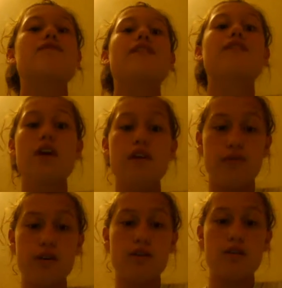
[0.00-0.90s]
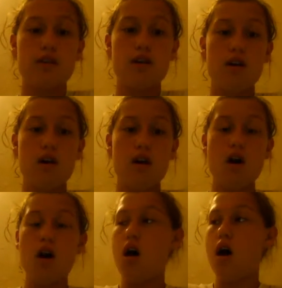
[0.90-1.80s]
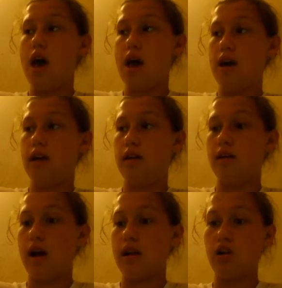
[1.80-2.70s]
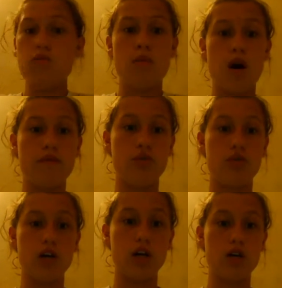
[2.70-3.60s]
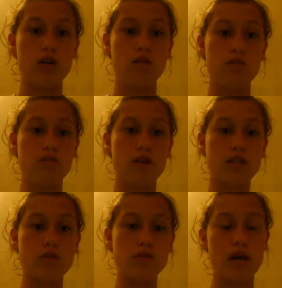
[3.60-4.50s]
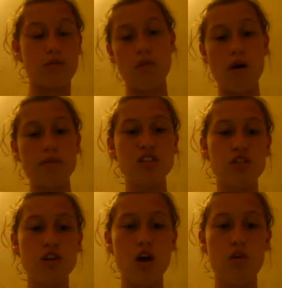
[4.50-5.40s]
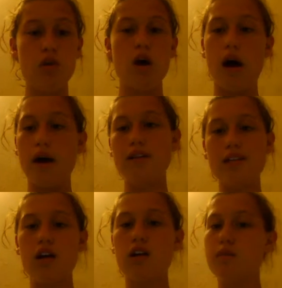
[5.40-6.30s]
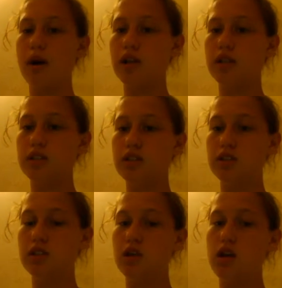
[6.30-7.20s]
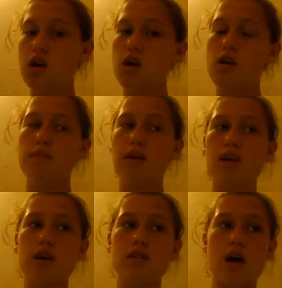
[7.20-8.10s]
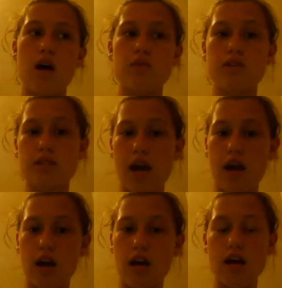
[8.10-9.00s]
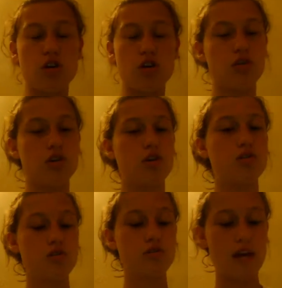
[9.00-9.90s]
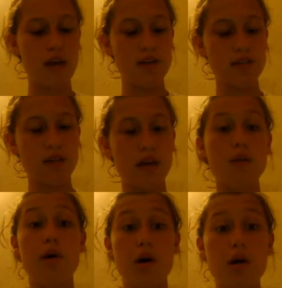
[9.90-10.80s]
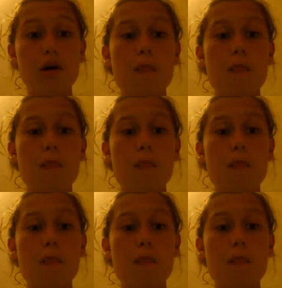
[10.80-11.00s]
fell in love with. And I told my mom for her because I was like, my mom needs to know. I didn't tell her in person because I was scared. I told her through text like a punk.